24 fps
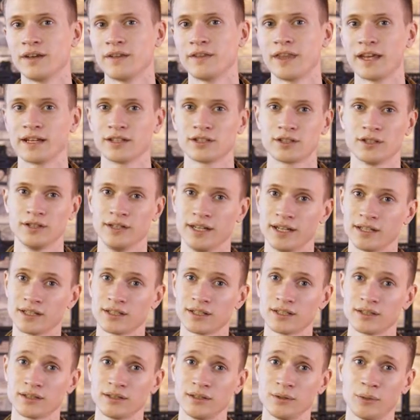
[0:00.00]
Thanks to
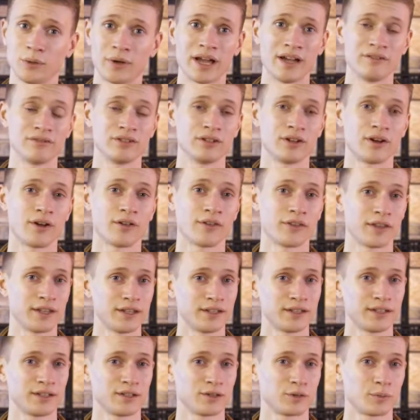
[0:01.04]
this, you will have an
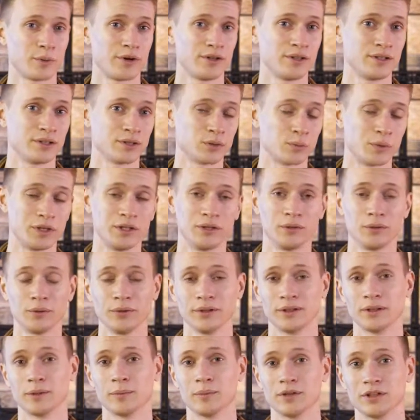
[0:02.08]
authentic experience when
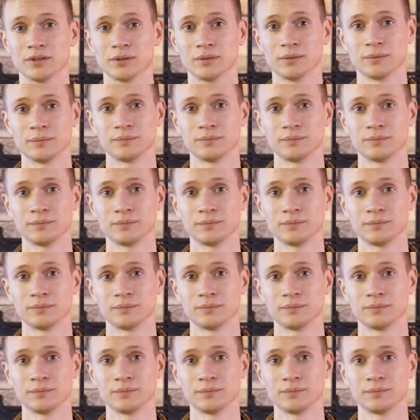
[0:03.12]
holding the pistol.